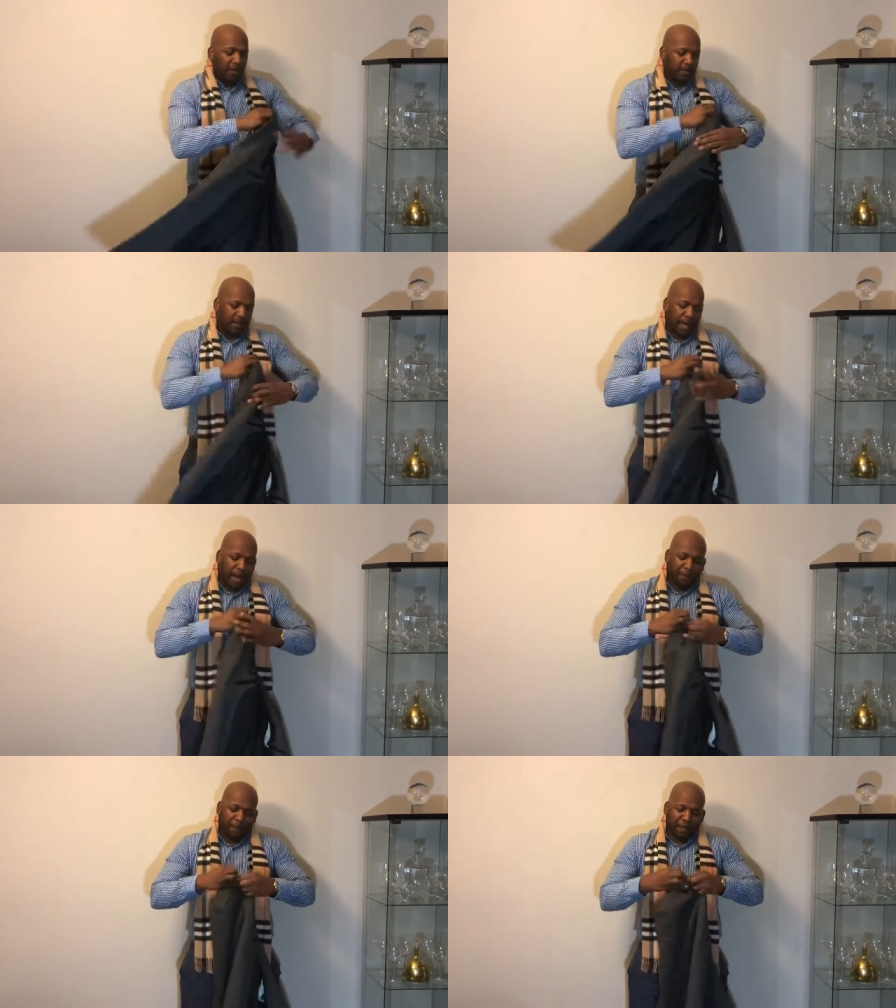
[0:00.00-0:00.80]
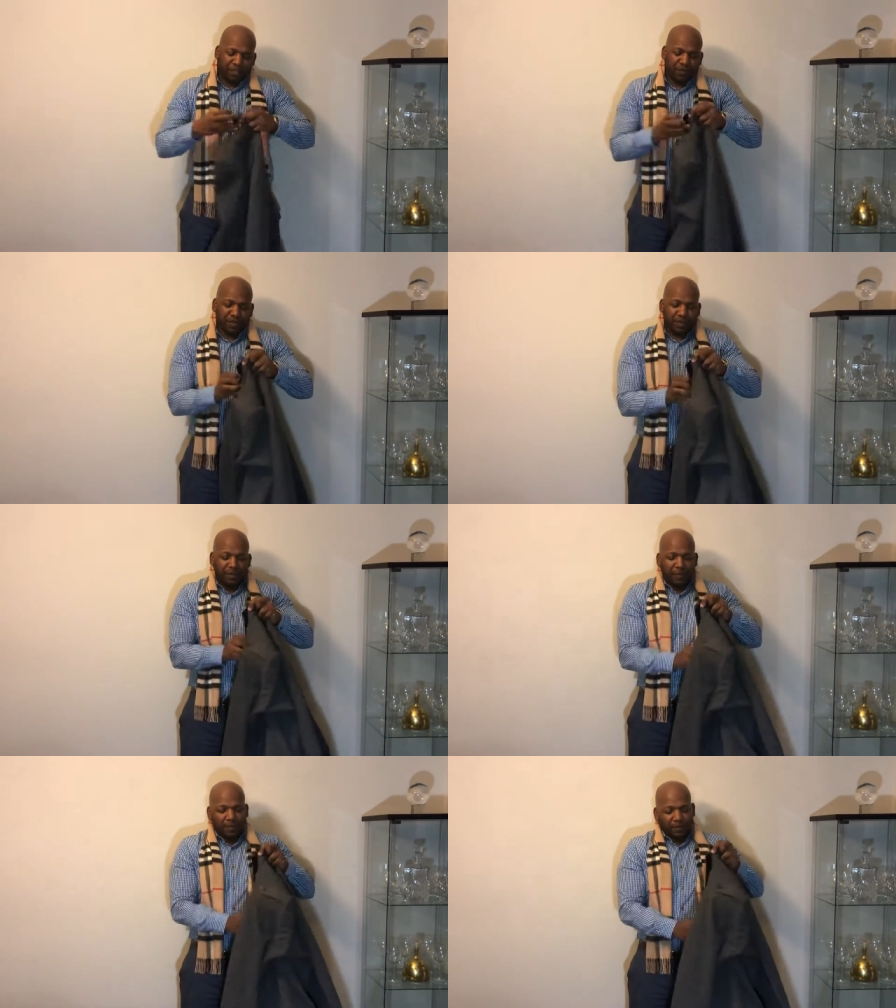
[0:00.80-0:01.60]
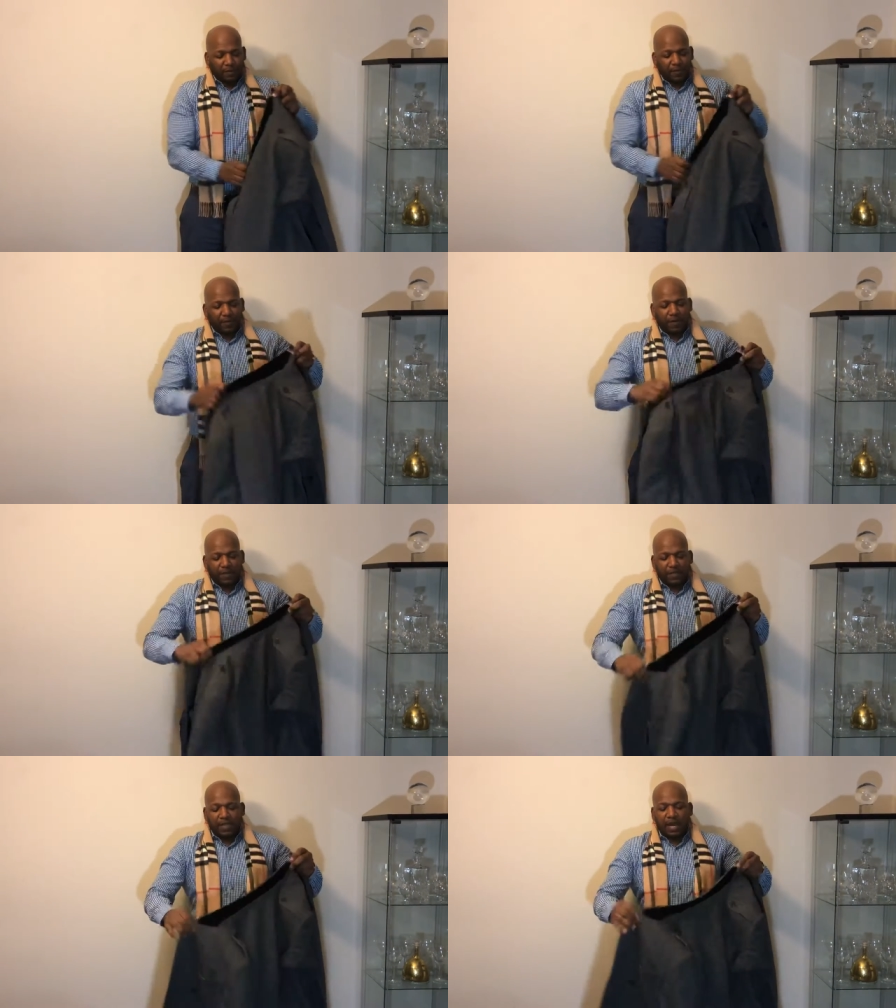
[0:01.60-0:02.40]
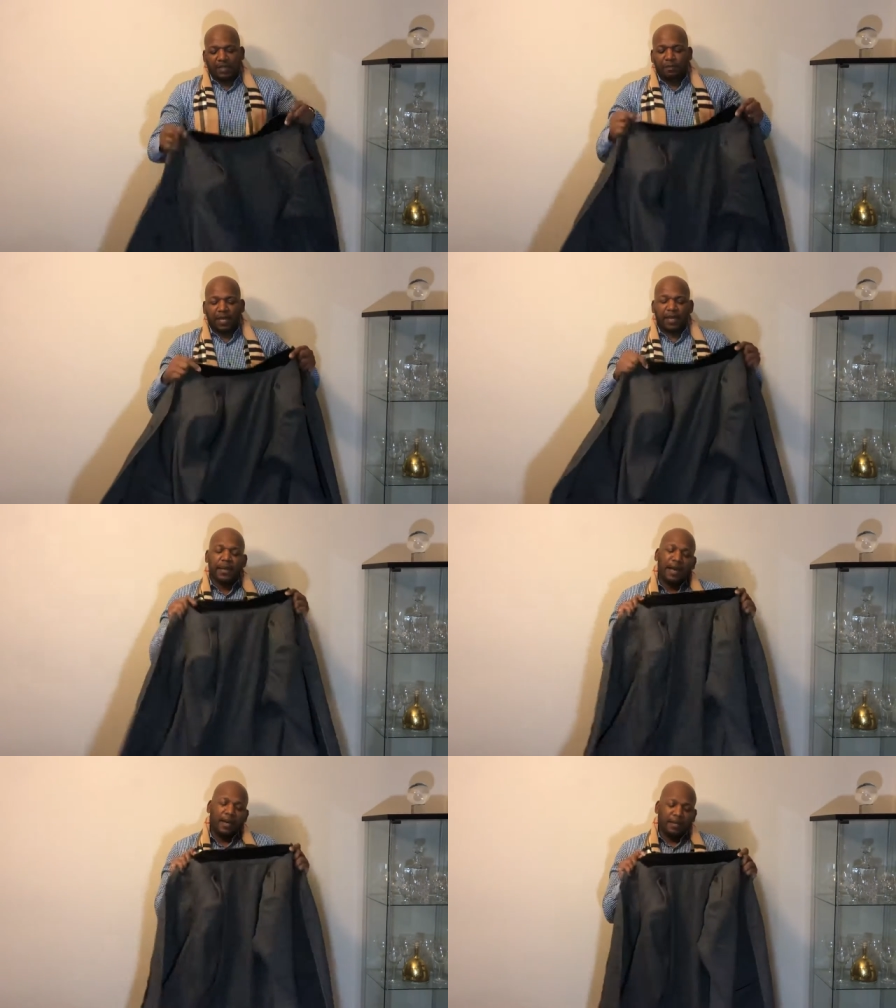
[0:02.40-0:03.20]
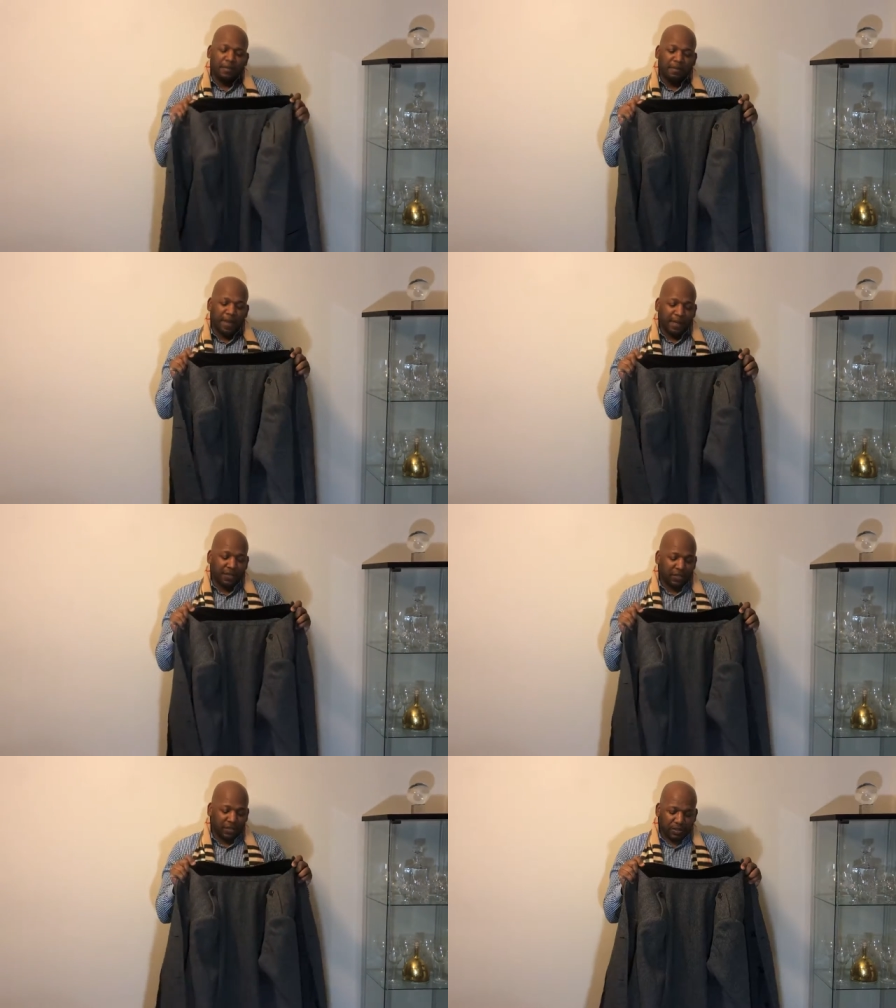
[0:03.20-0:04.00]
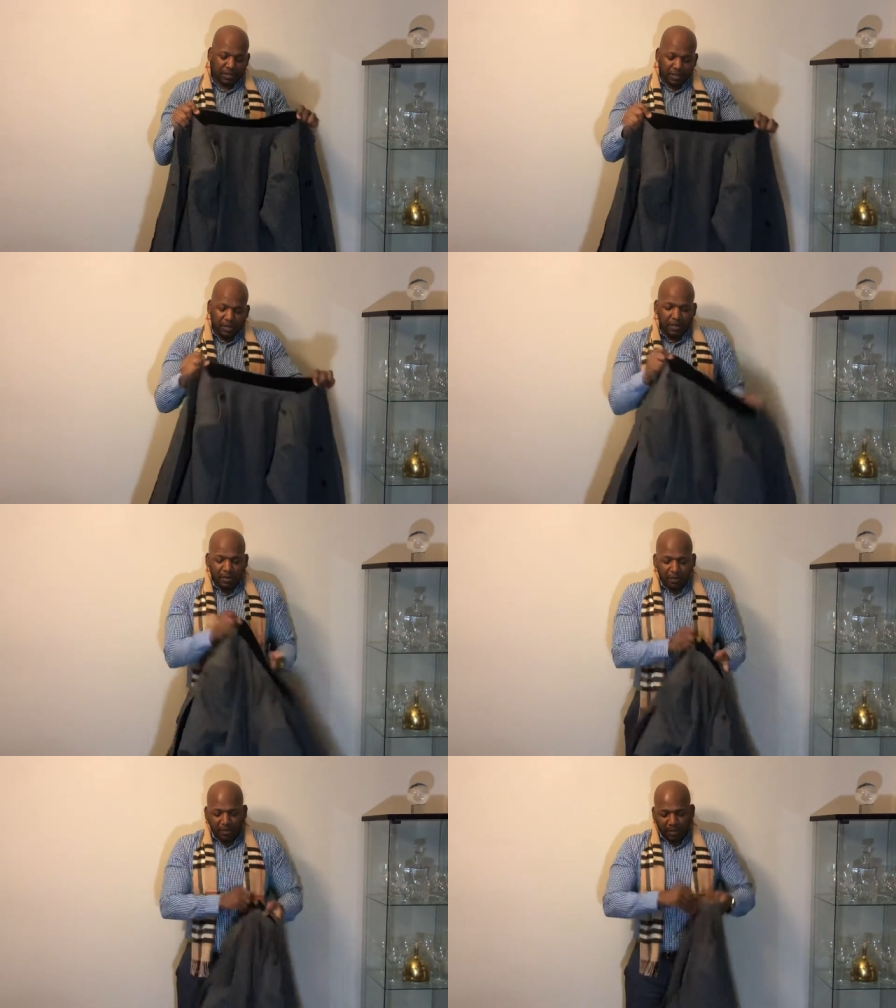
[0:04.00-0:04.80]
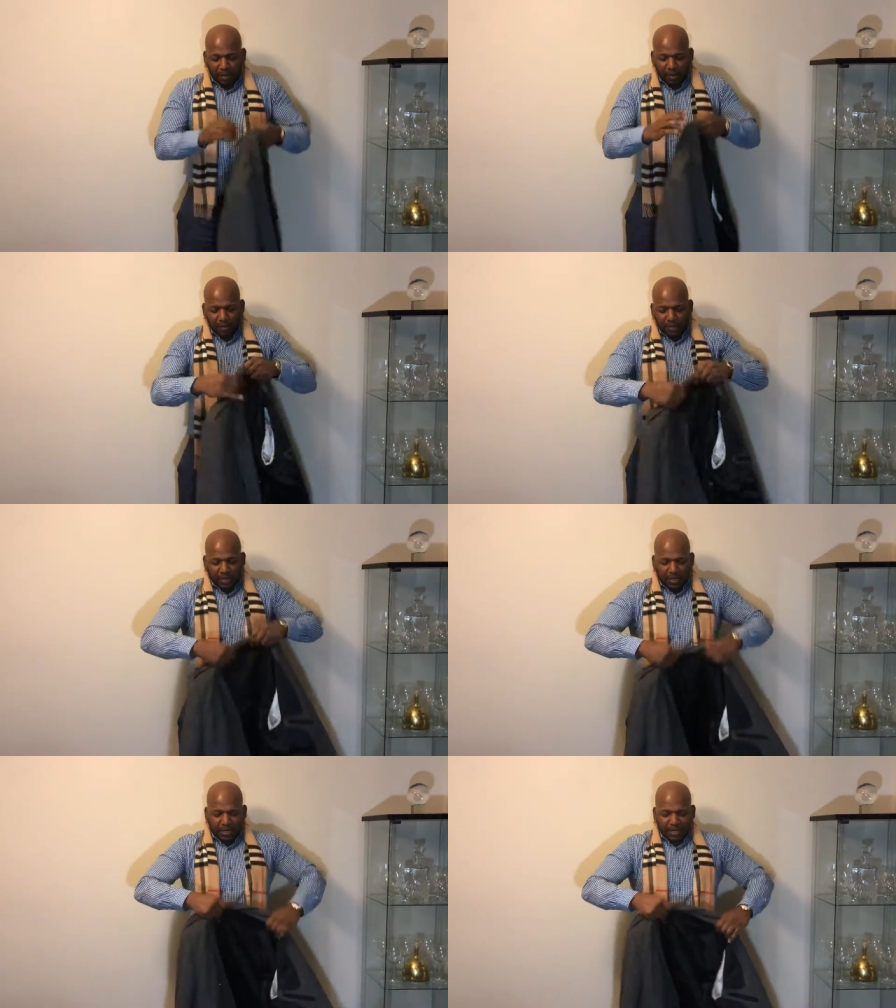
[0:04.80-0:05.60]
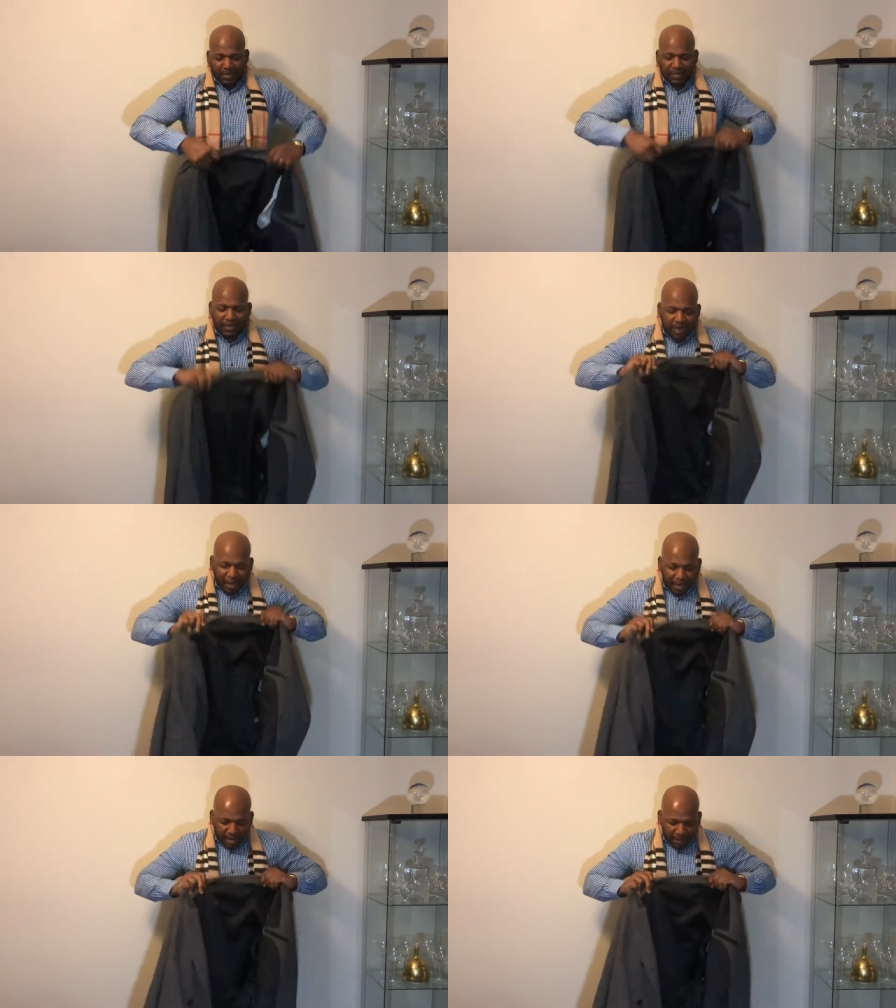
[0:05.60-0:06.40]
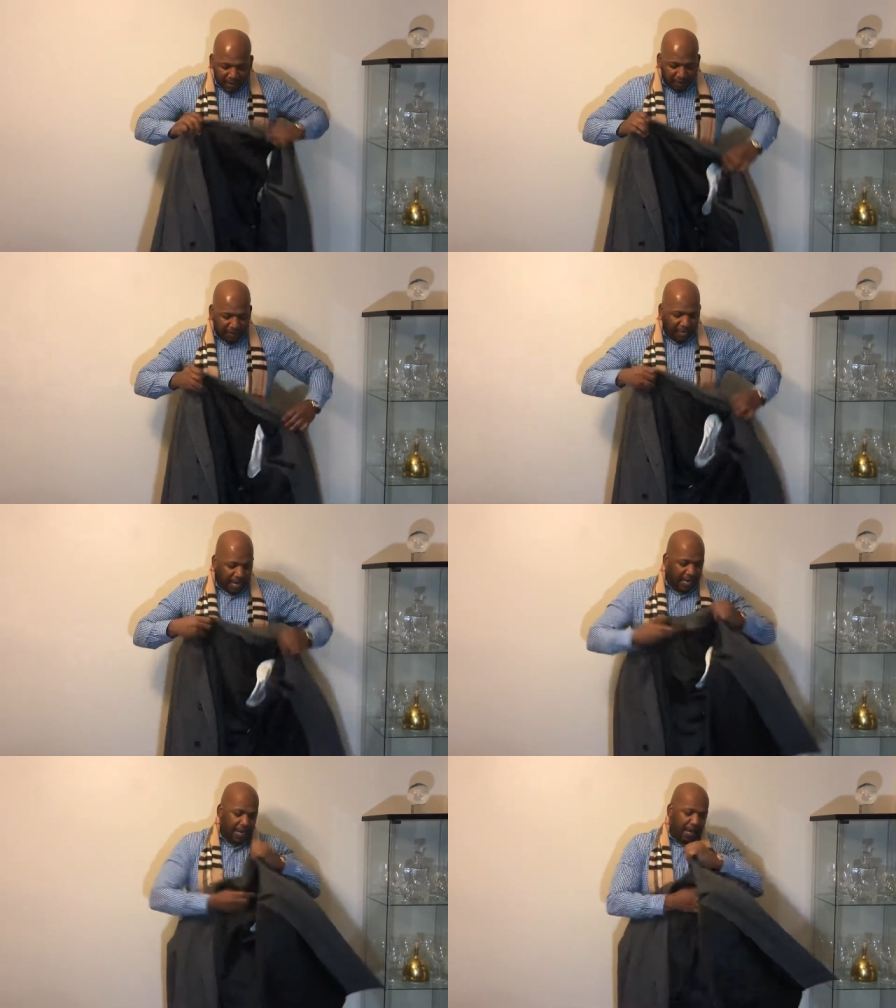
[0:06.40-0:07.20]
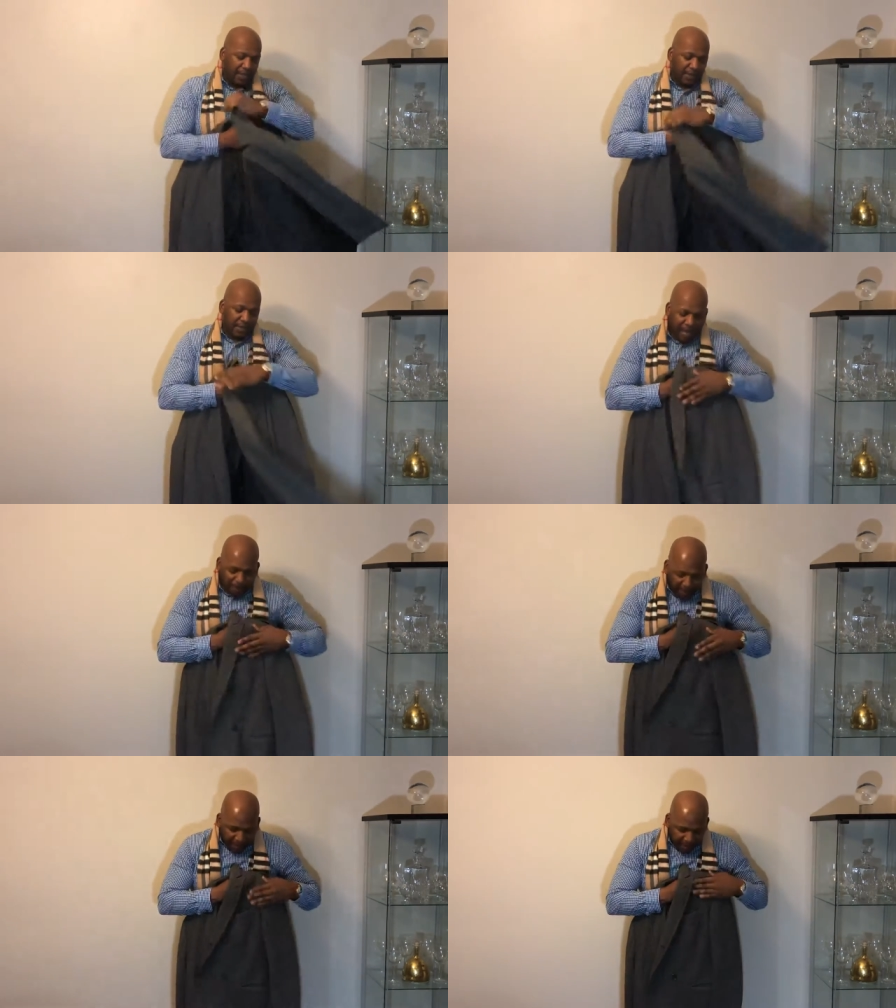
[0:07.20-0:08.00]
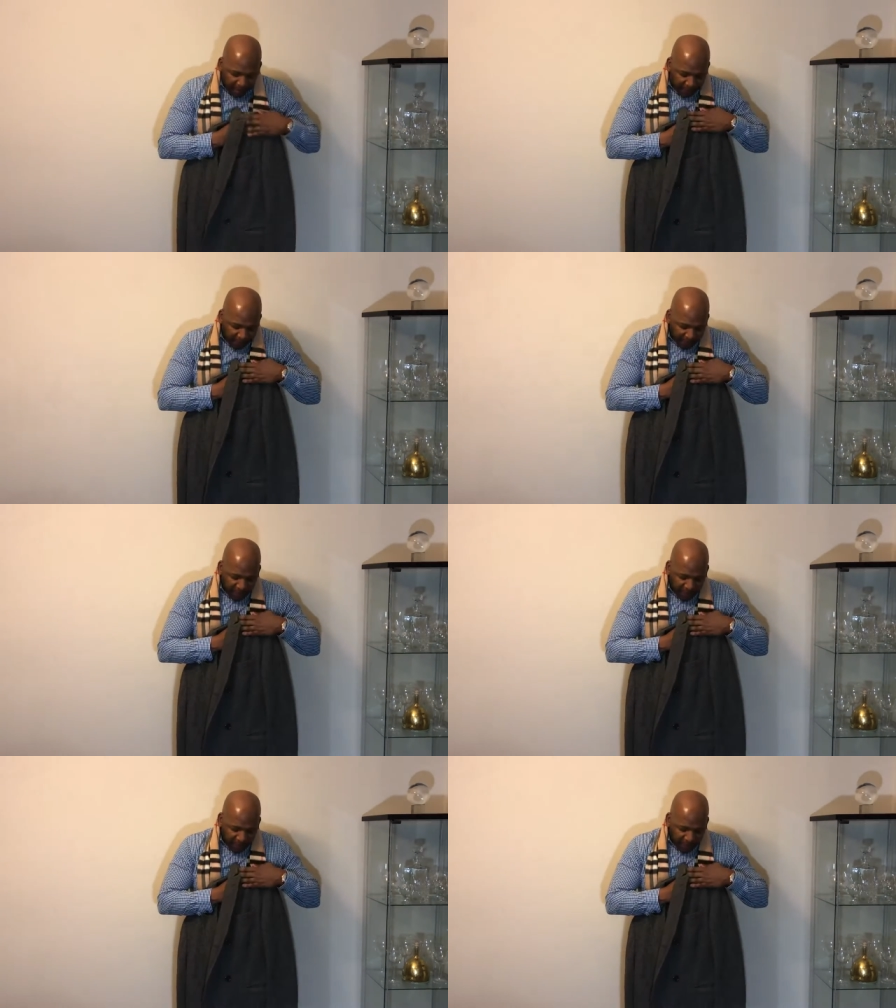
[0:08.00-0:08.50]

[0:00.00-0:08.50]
Has a complimentary, very stylish black collar in the back, as you can see. Once again, inside lining, and it has a top pocket.